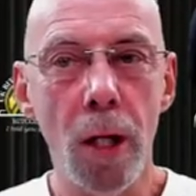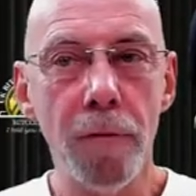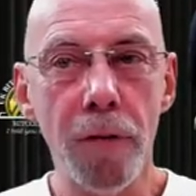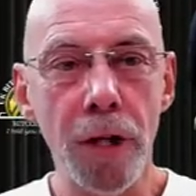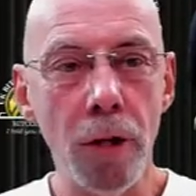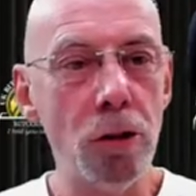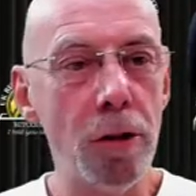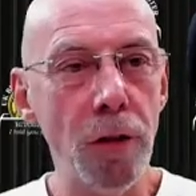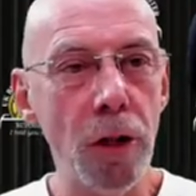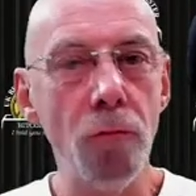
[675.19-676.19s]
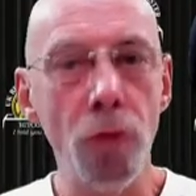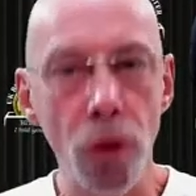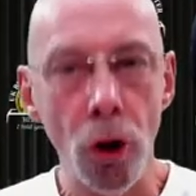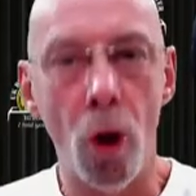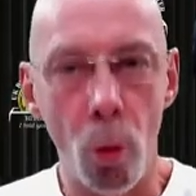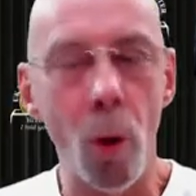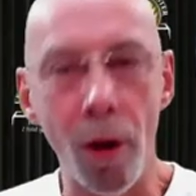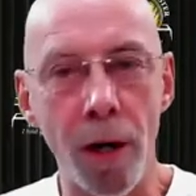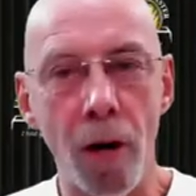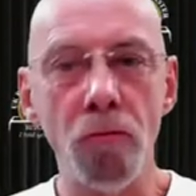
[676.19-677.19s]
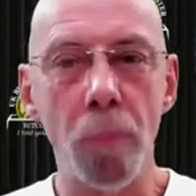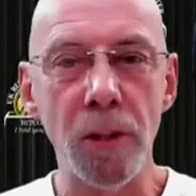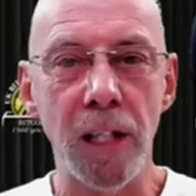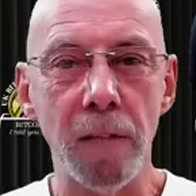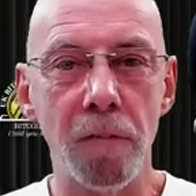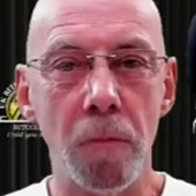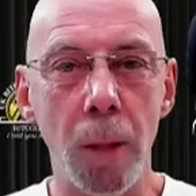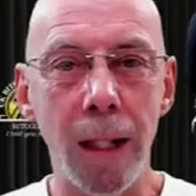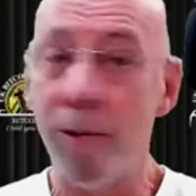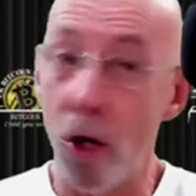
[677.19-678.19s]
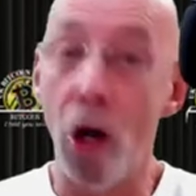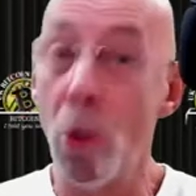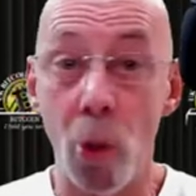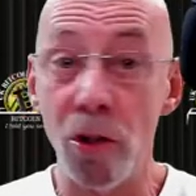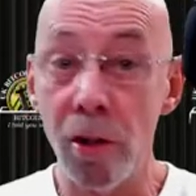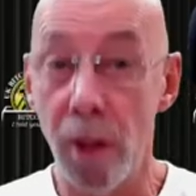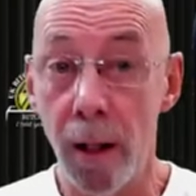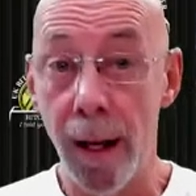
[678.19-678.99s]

for those of you not 100% familiar, and I wasn't,